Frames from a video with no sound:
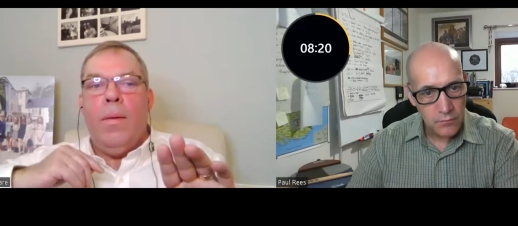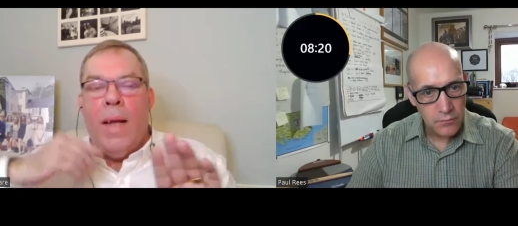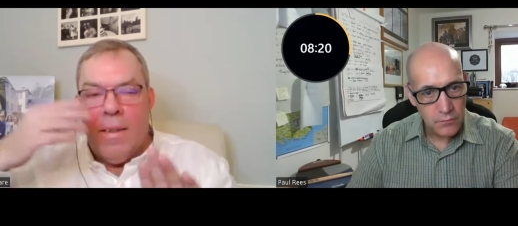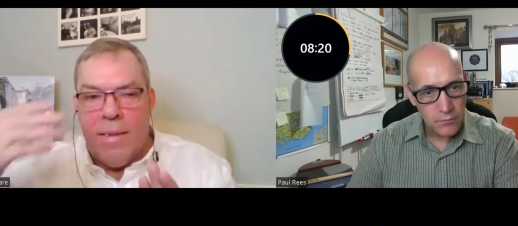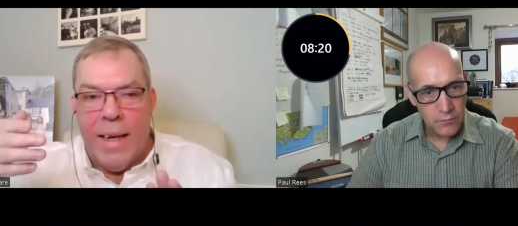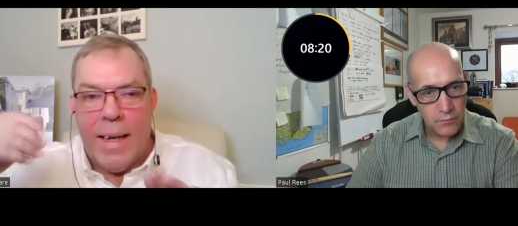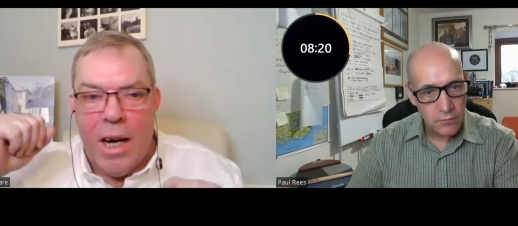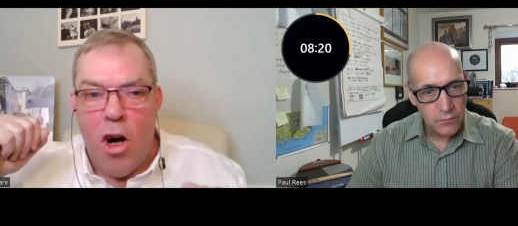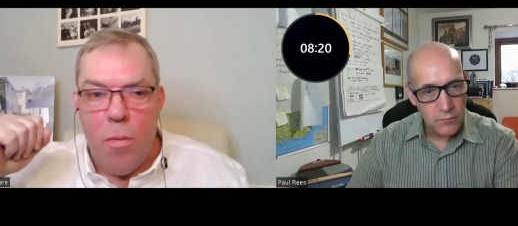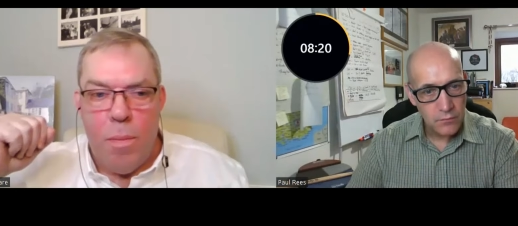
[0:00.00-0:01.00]
Speaker 1: That's their
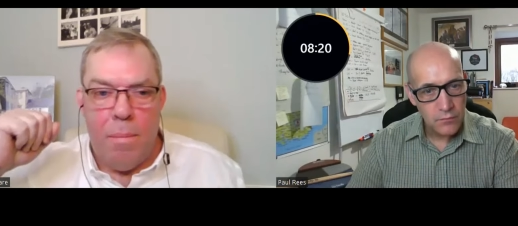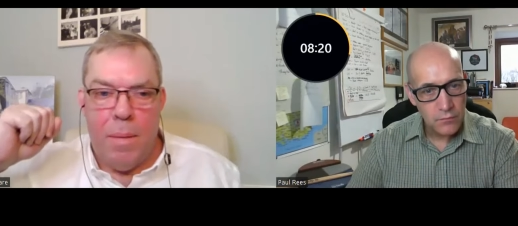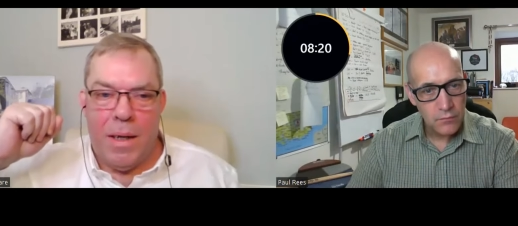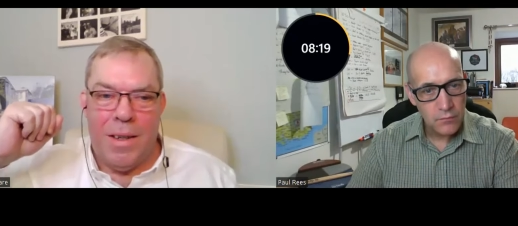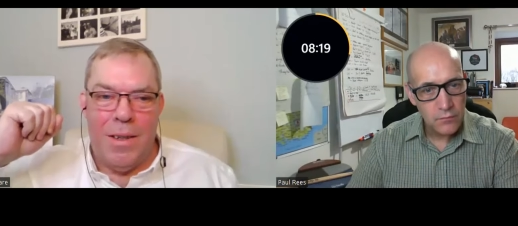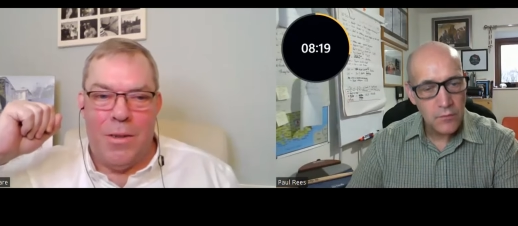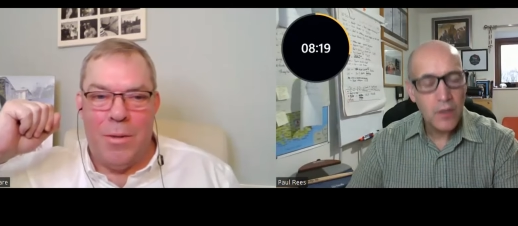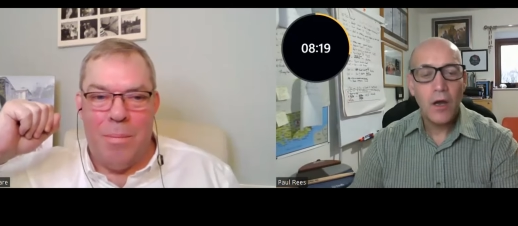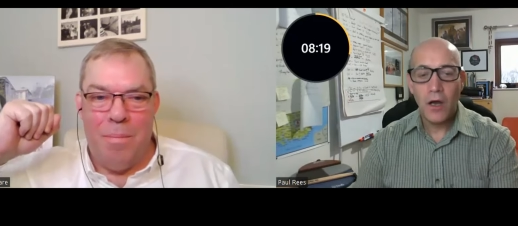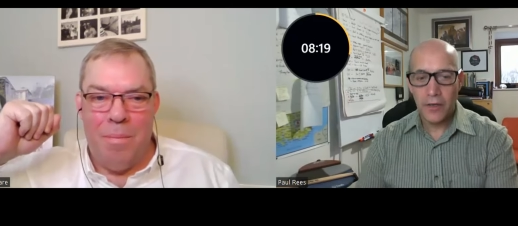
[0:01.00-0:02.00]
coping
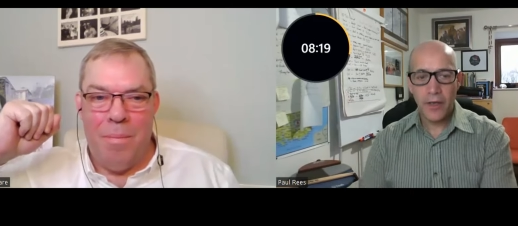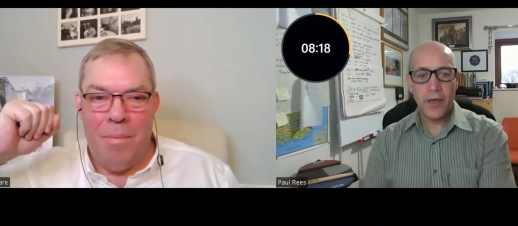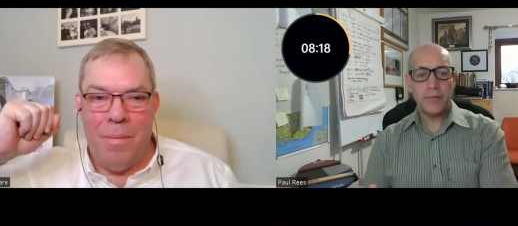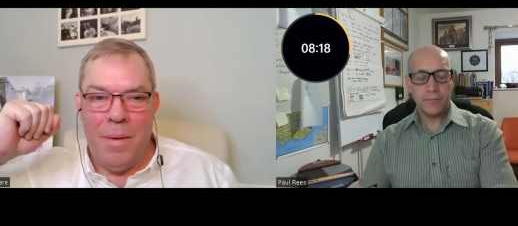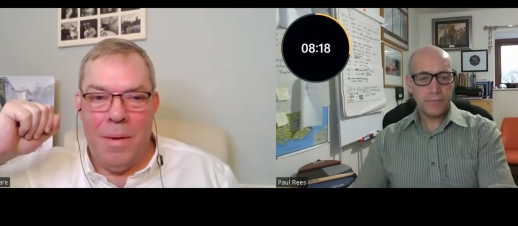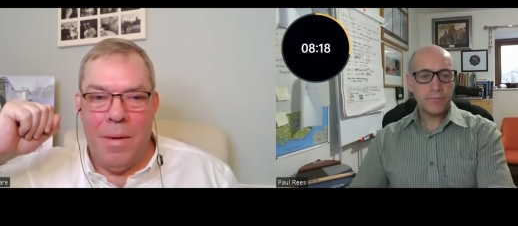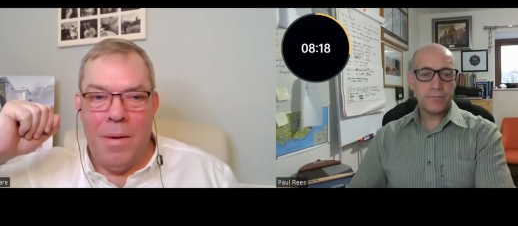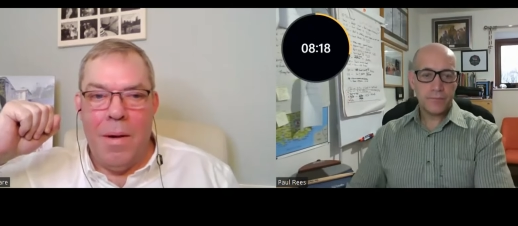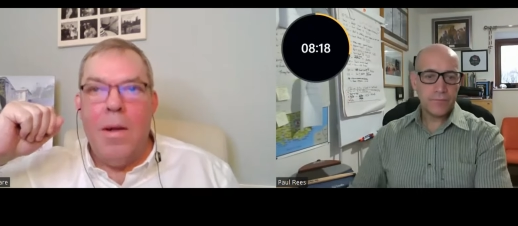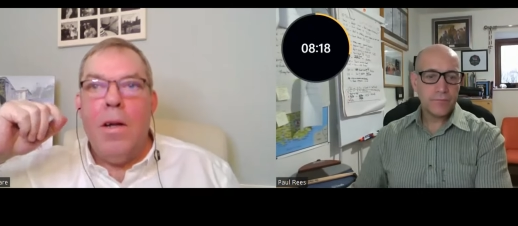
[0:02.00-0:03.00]
mechanism. Okay.
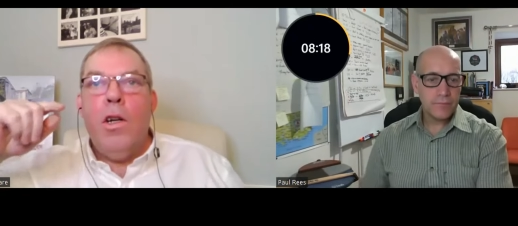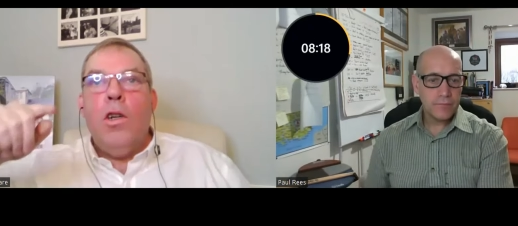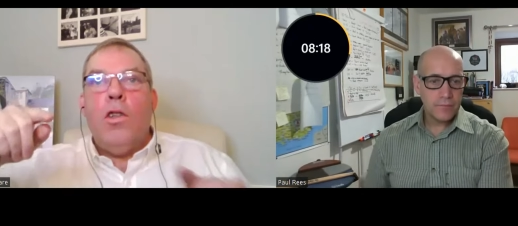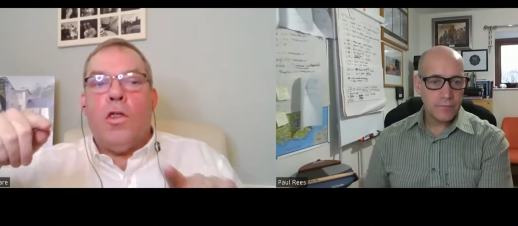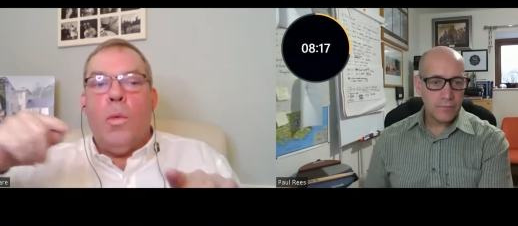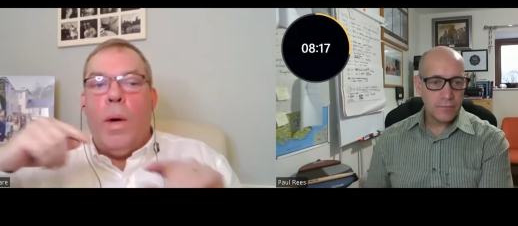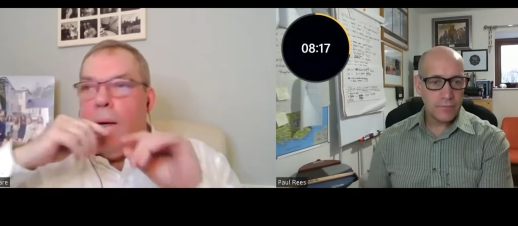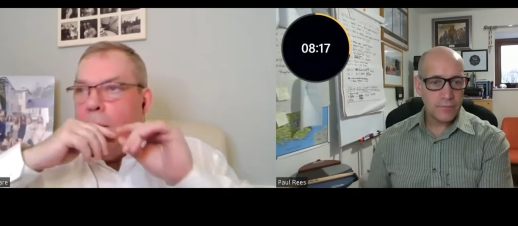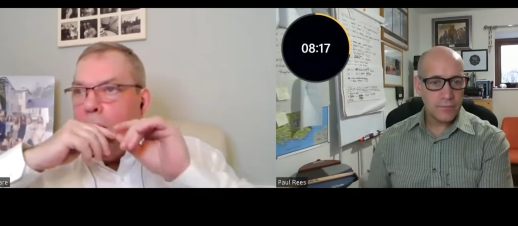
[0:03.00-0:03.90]
So when